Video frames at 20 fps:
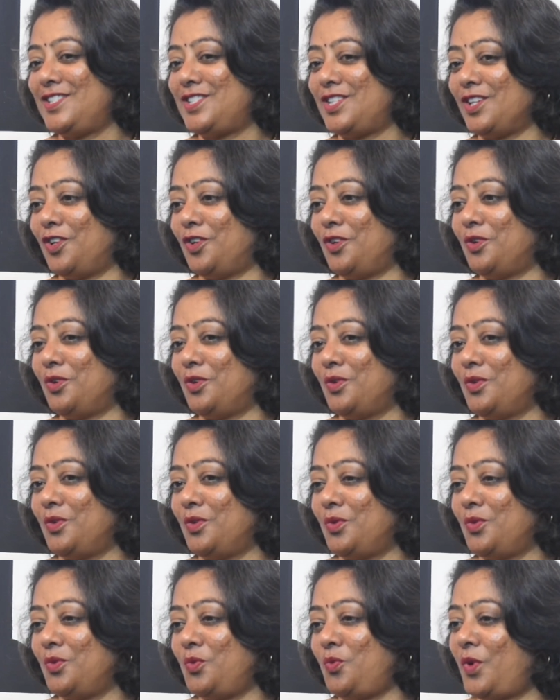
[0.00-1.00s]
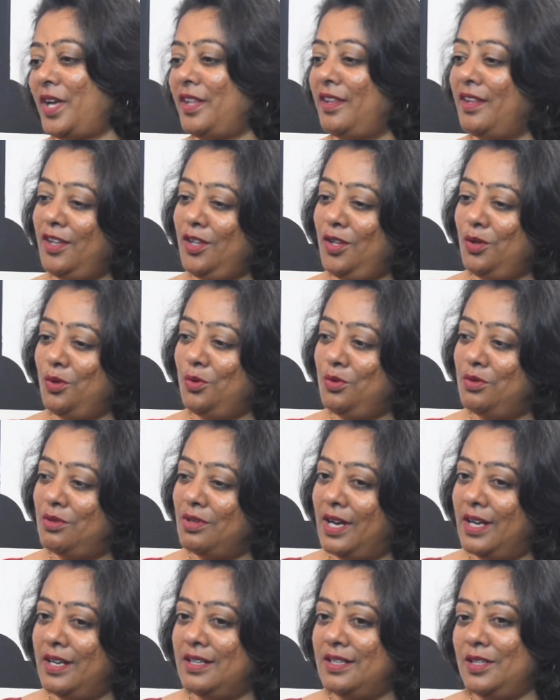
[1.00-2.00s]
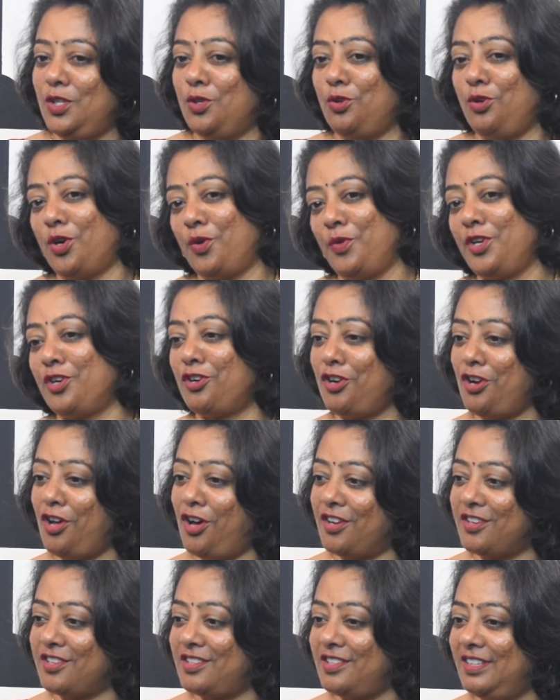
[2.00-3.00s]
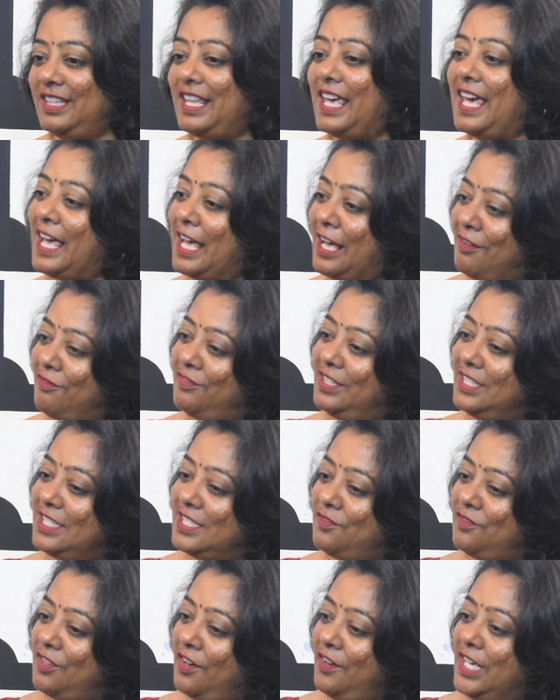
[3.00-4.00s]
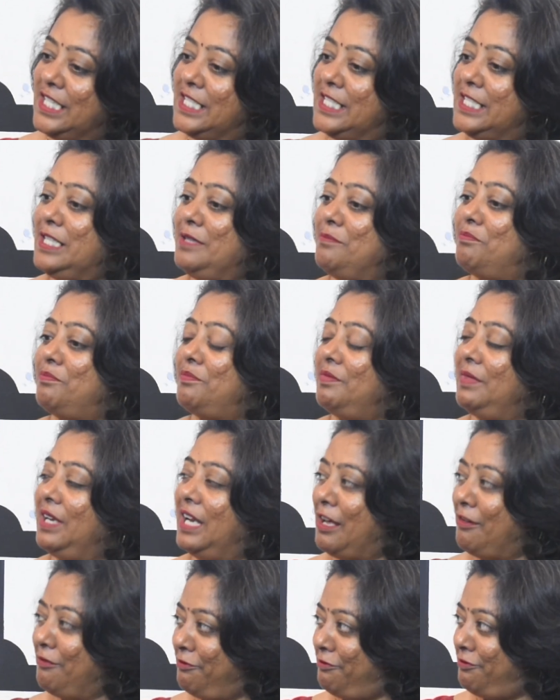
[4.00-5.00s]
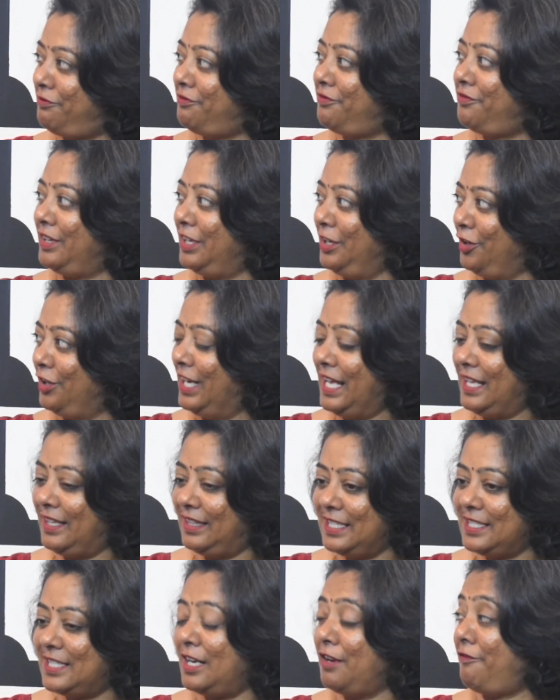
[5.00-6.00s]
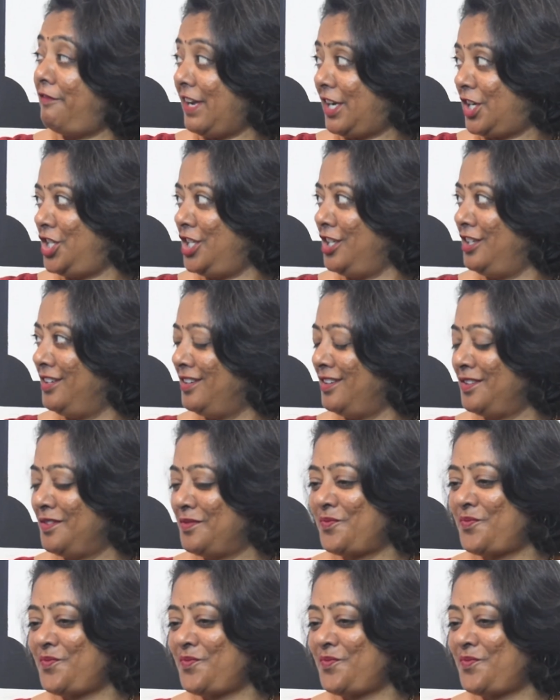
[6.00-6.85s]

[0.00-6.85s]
So whether you know it or not, they have this very deep love, like there's an affection.